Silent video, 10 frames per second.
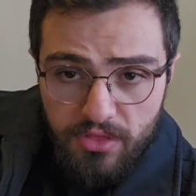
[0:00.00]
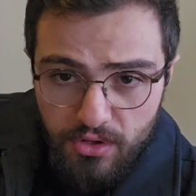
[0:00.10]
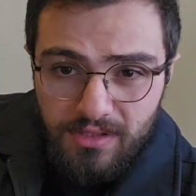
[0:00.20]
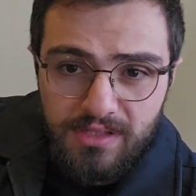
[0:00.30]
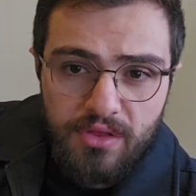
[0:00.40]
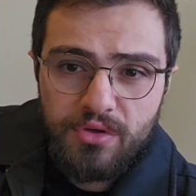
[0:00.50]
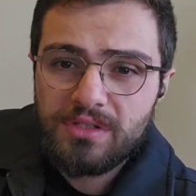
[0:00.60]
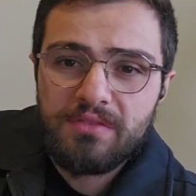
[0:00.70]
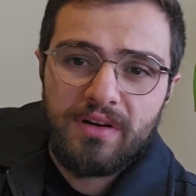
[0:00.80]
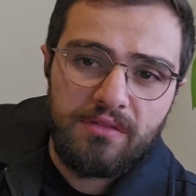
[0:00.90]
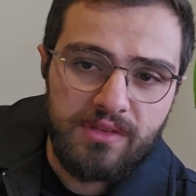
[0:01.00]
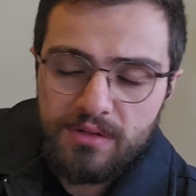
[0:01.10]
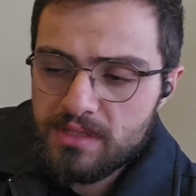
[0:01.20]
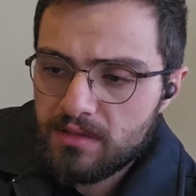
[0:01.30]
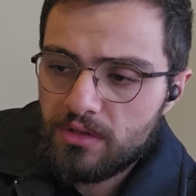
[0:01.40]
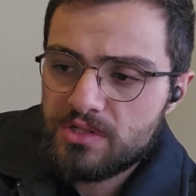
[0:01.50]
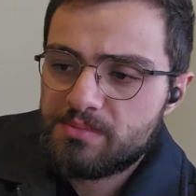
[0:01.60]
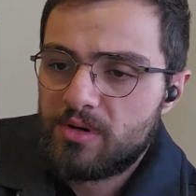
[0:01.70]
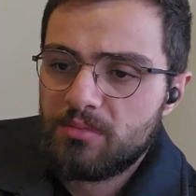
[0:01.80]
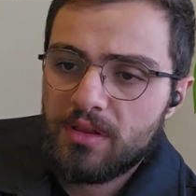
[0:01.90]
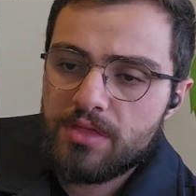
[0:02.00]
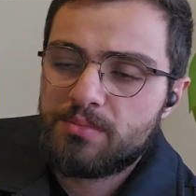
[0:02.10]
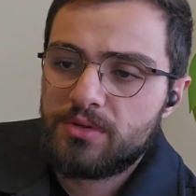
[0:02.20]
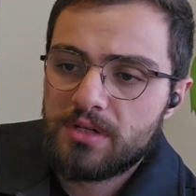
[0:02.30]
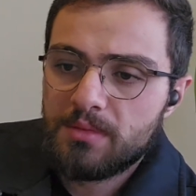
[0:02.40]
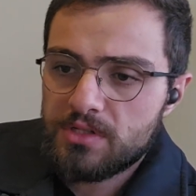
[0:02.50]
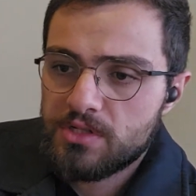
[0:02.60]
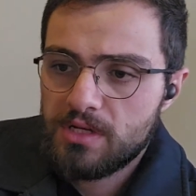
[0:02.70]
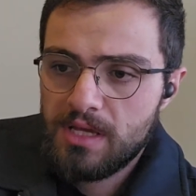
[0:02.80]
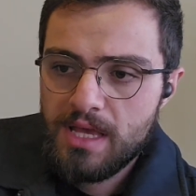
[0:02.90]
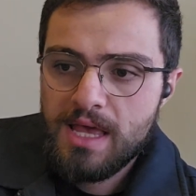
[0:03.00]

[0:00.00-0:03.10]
$35,000 per month, pretty much.